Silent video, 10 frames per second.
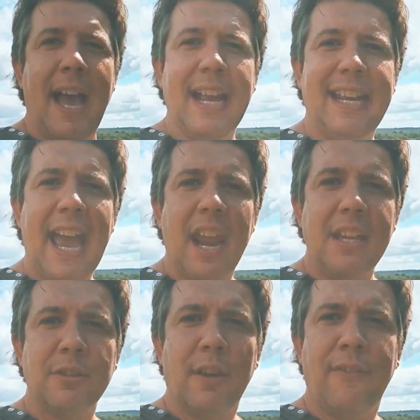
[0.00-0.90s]
again, I
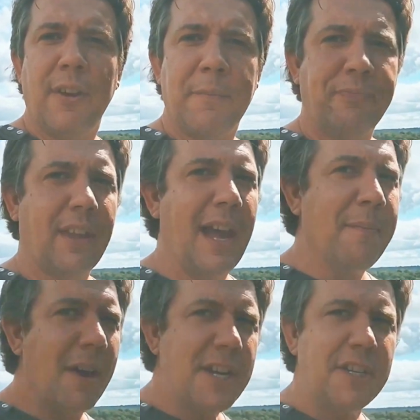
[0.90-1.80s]
sort of felt,
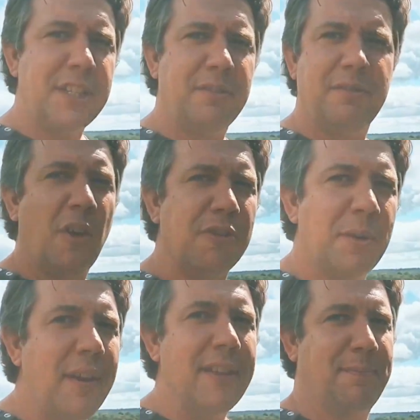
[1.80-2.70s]
am I just not
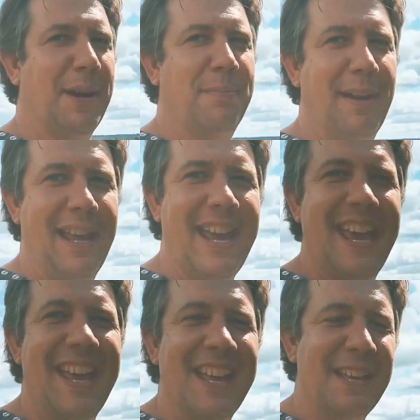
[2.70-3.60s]
doing this properly?
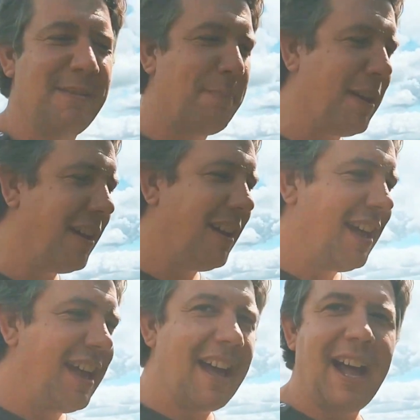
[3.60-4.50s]
But
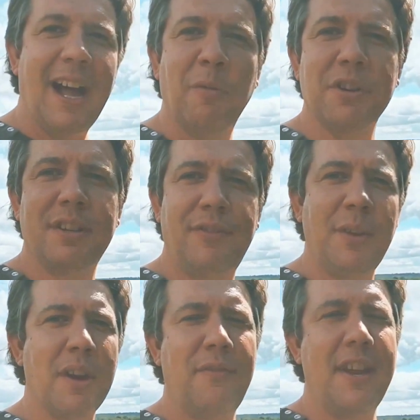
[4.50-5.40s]
I watched a
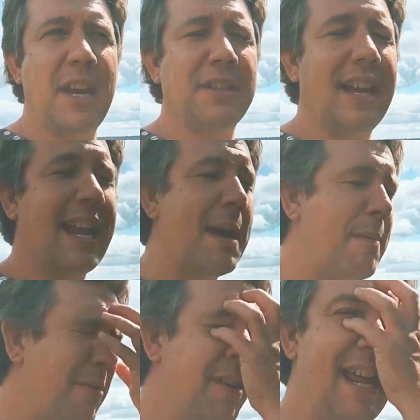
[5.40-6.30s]
few other videos. I can't
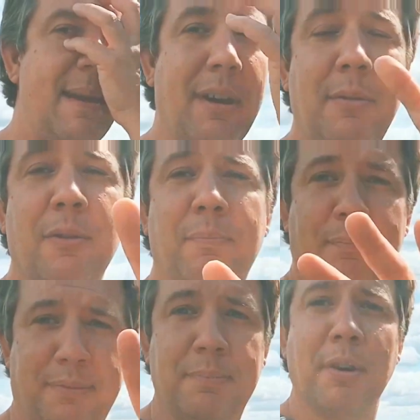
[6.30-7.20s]
remember her name. I will
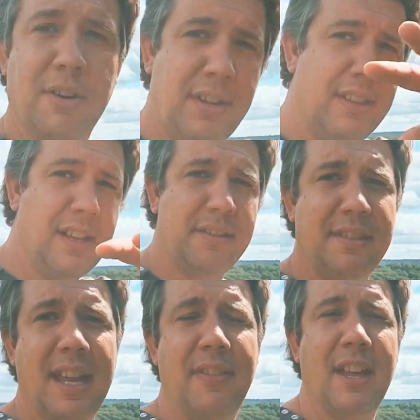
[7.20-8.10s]
put her in
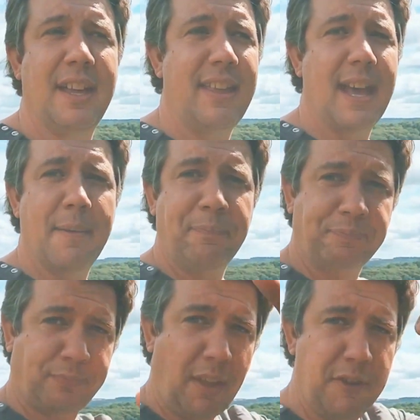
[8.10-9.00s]
the
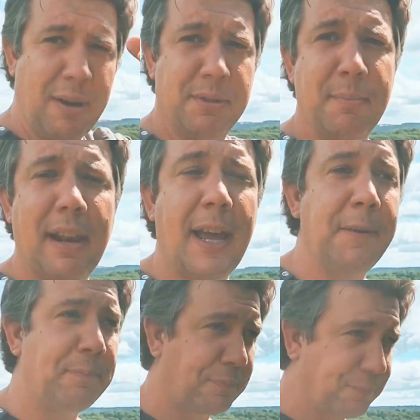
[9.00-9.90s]
description
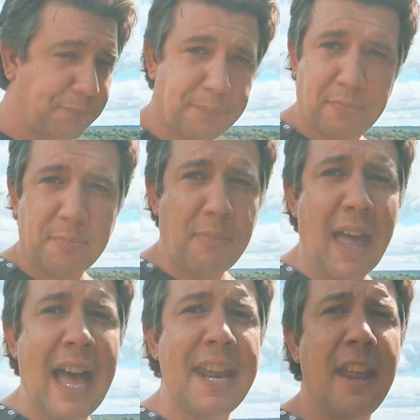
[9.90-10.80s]
below.
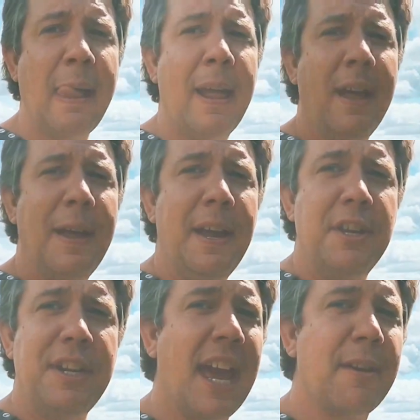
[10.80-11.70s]
And
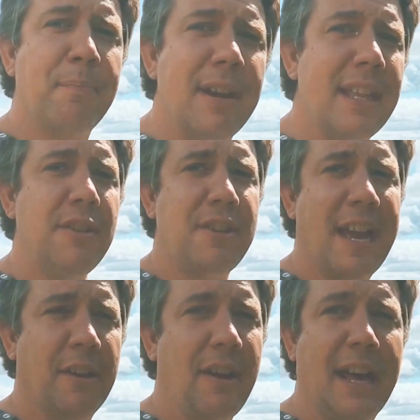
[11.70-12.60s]
she had a brilliant
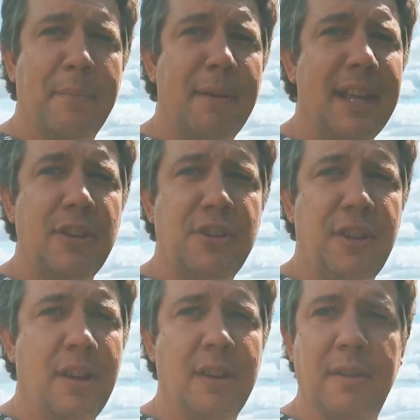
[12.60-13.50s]
channel and a
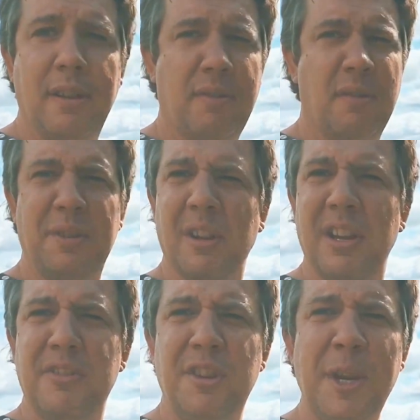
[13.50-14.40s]
brilliant, what do you call
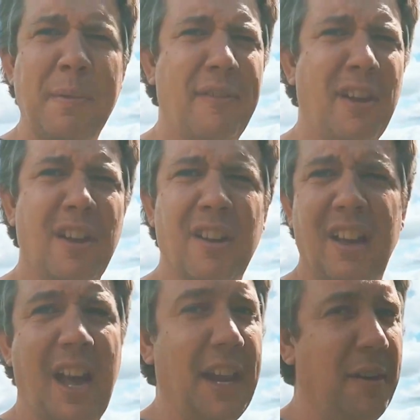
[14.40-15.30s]
it, a tube, a vlog,
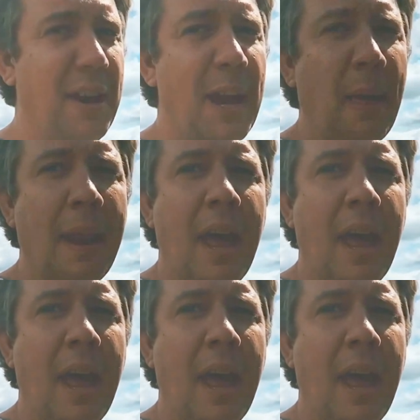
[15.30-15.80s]
I don't know.